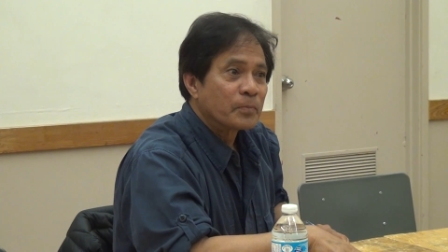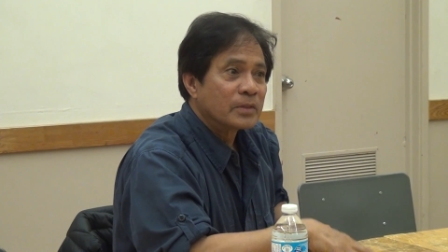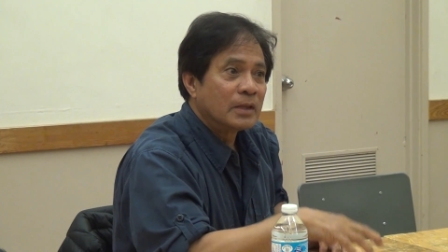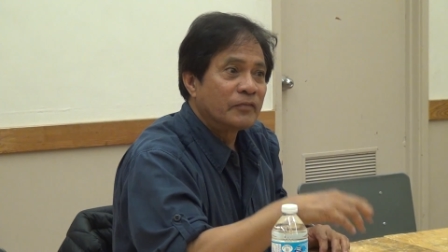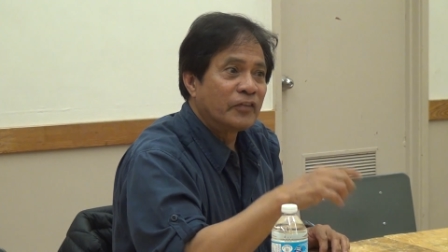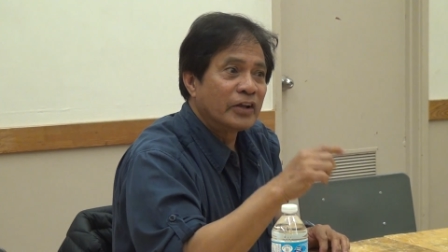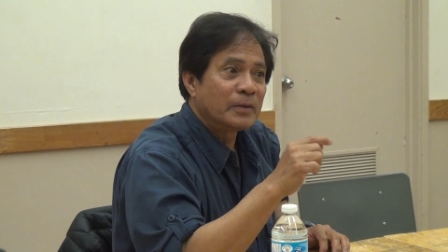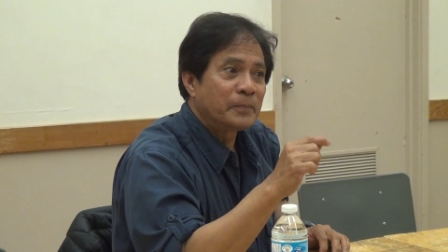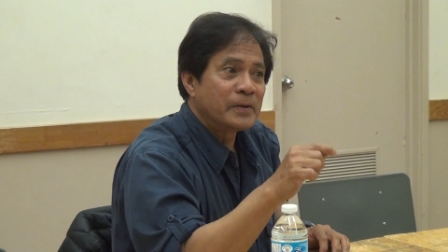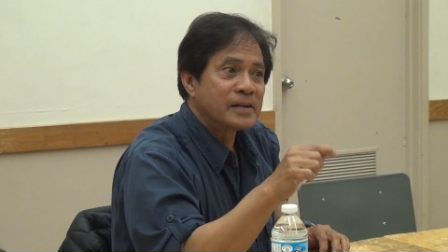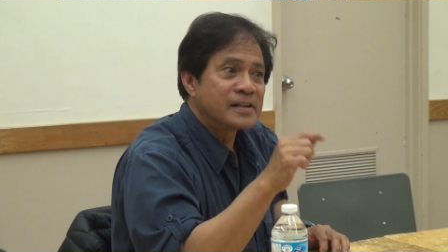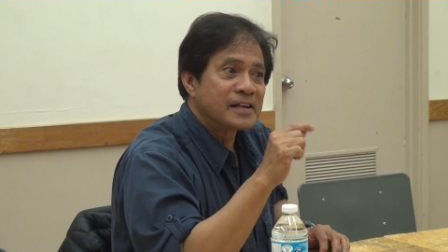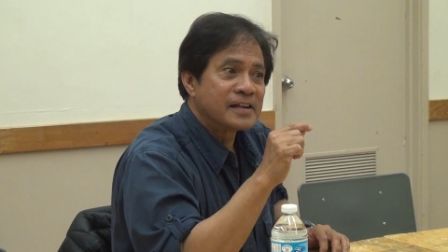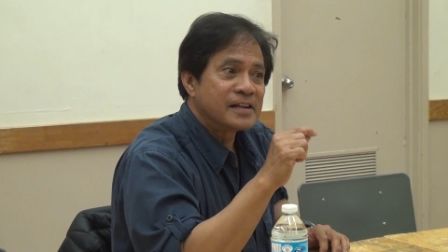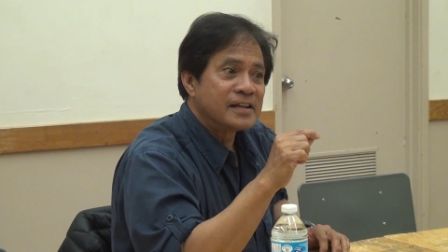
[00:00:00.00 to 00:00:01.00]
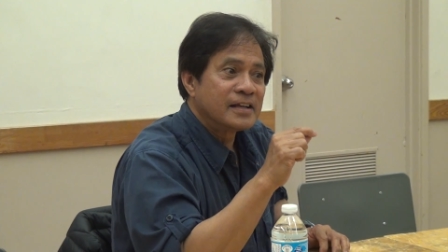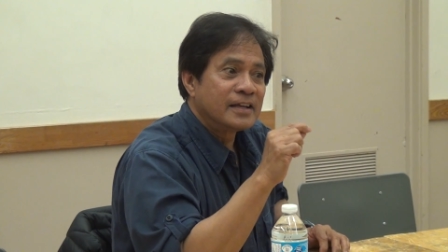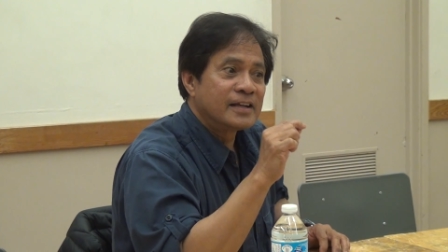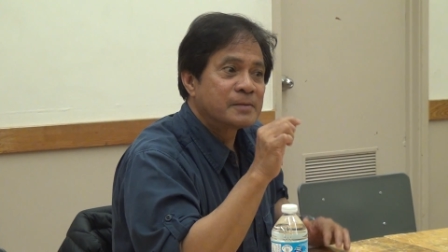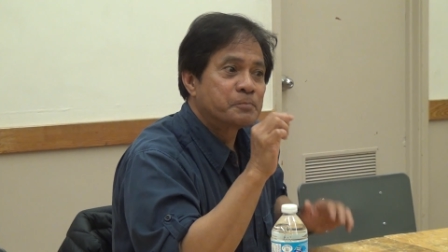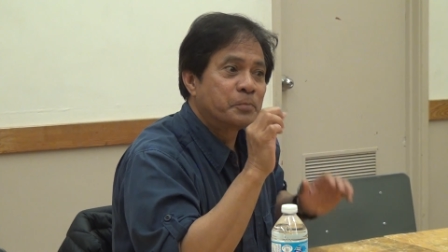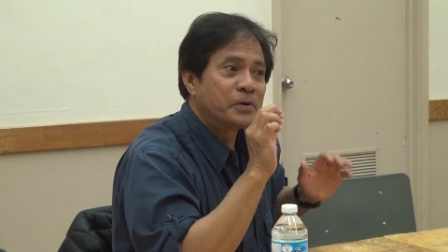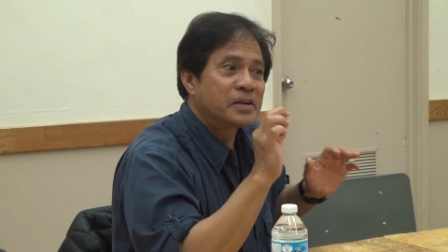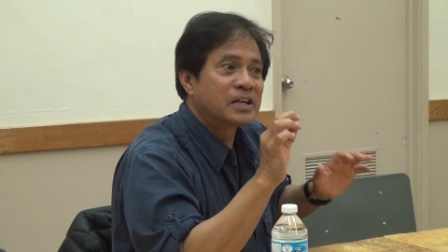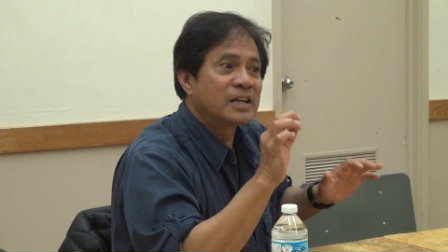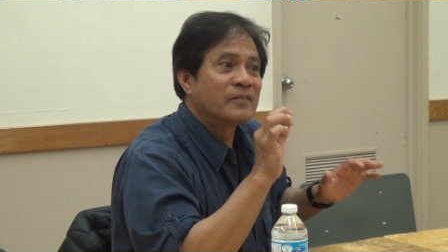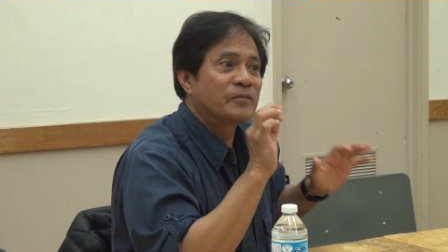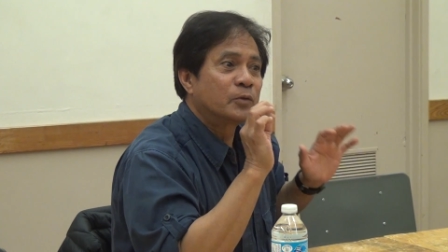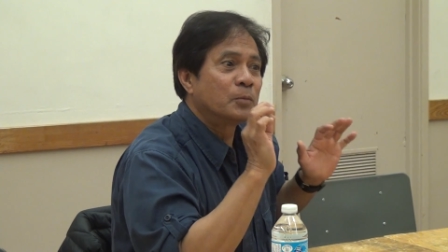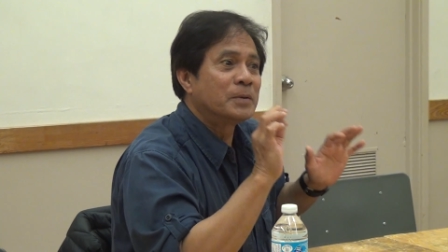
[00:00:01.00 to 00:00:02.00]
the Philippines is
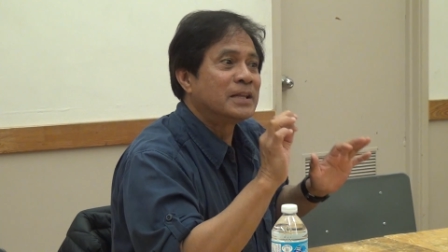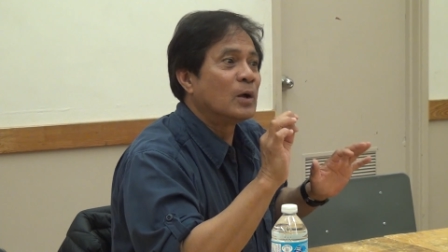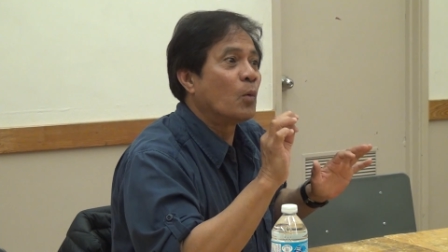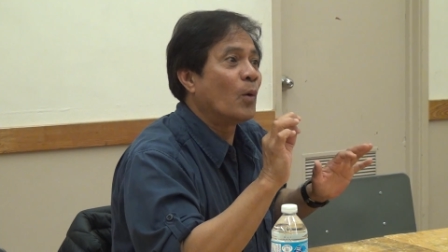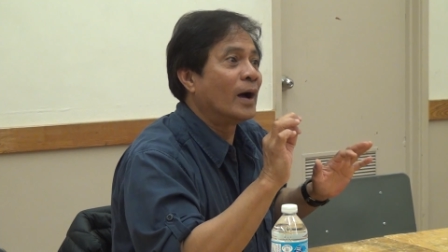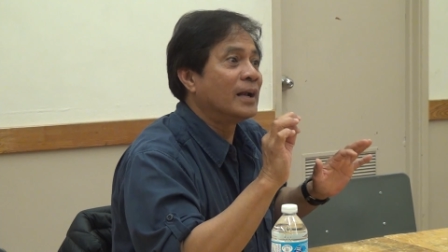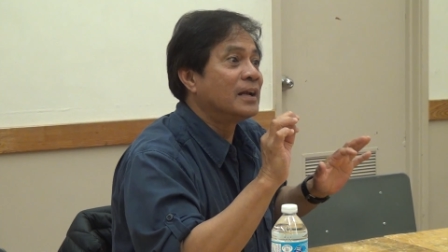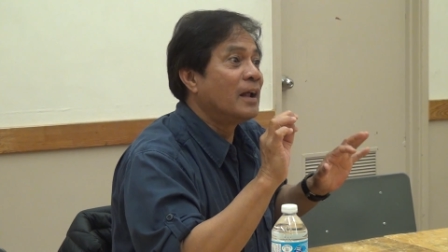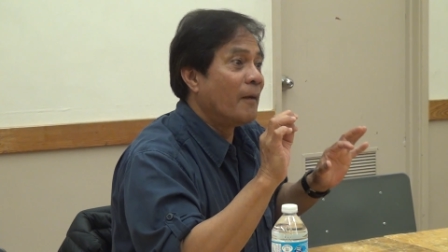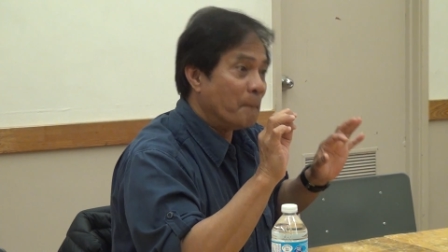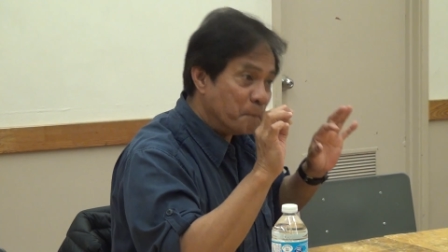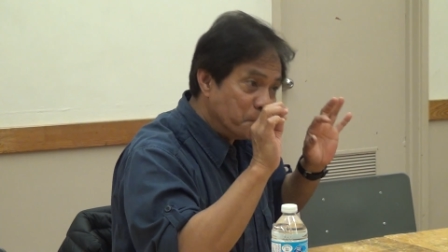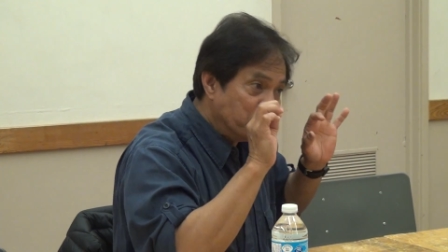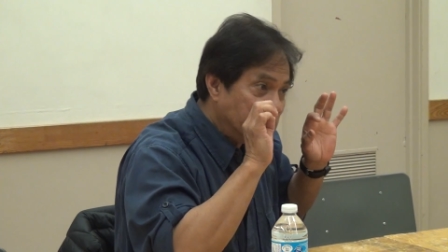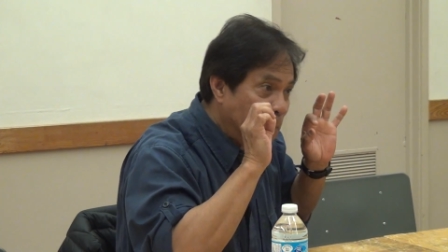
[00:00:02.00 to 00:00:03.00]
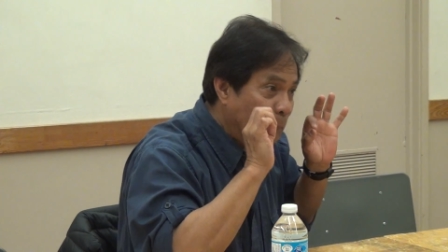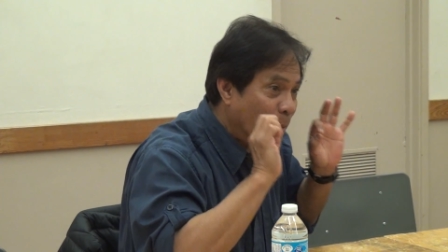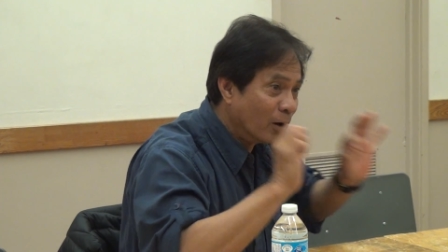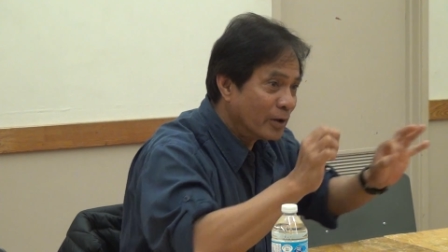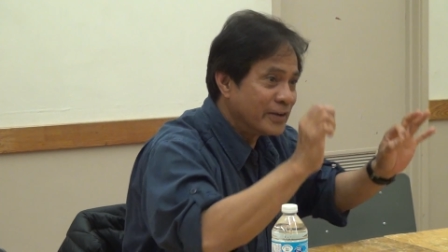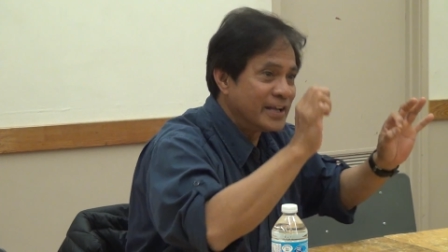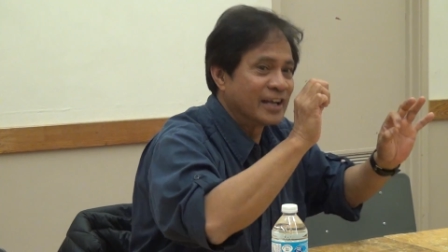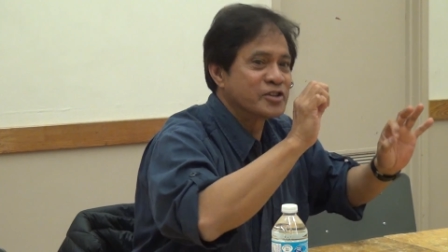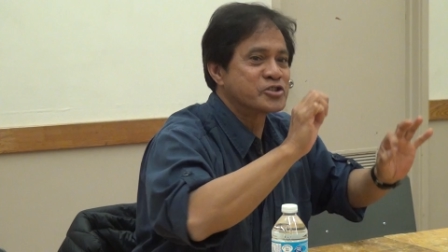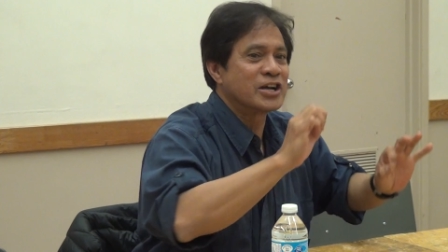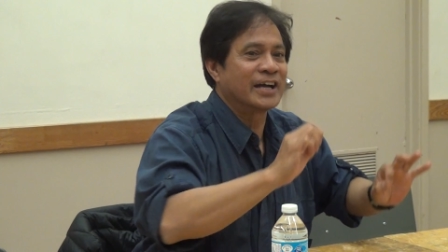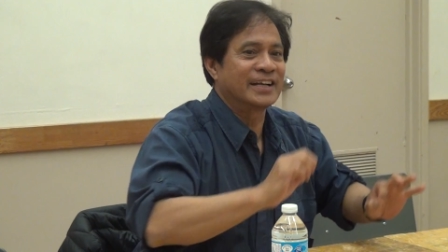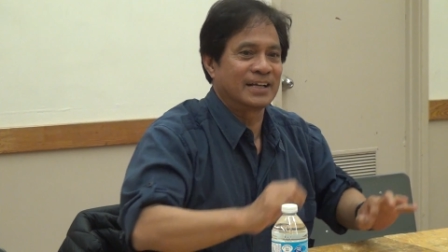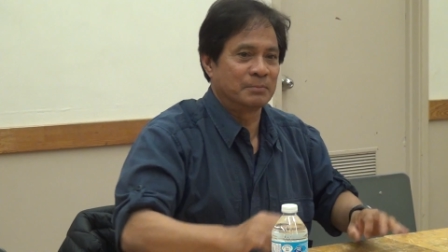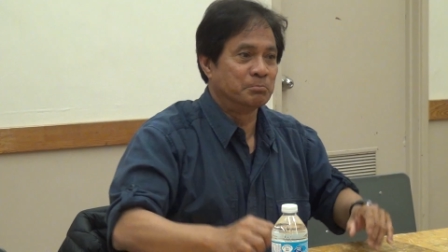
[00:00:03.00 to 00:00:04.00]
perceived to be the one bullying
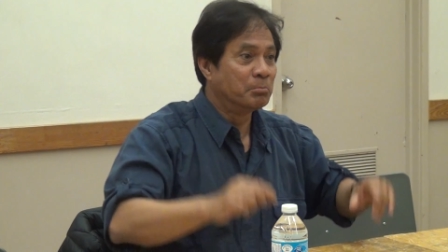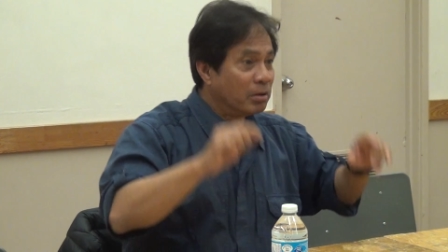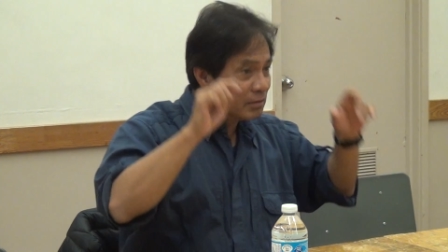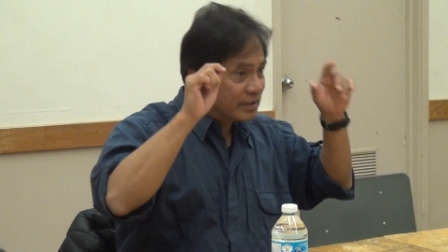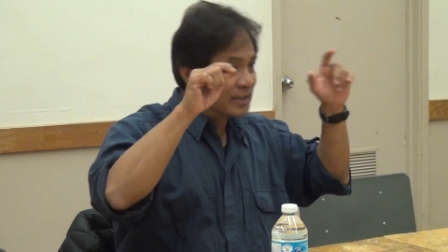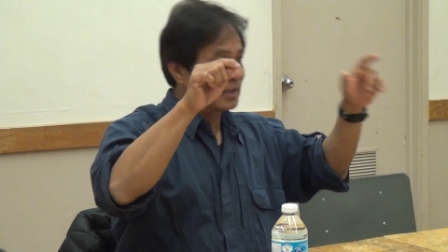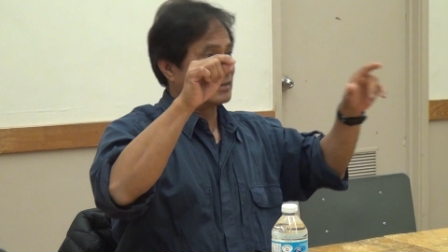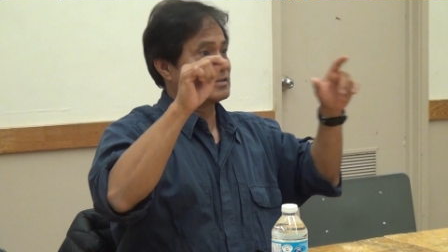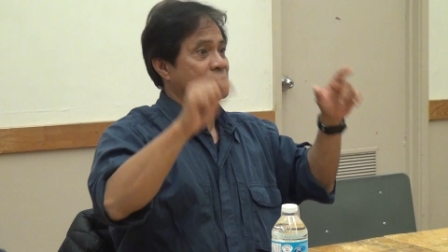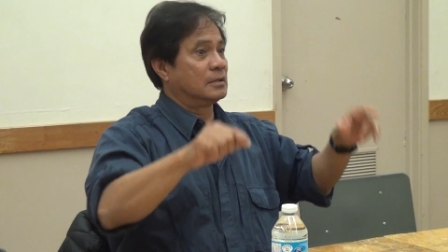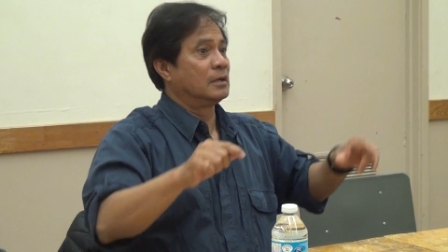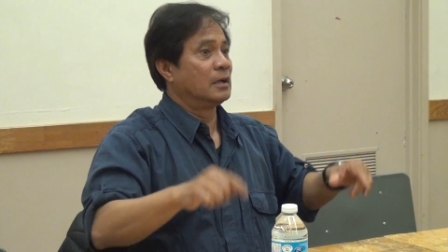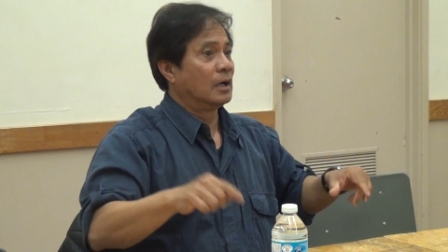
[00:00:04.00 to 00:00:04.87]
China, bullying.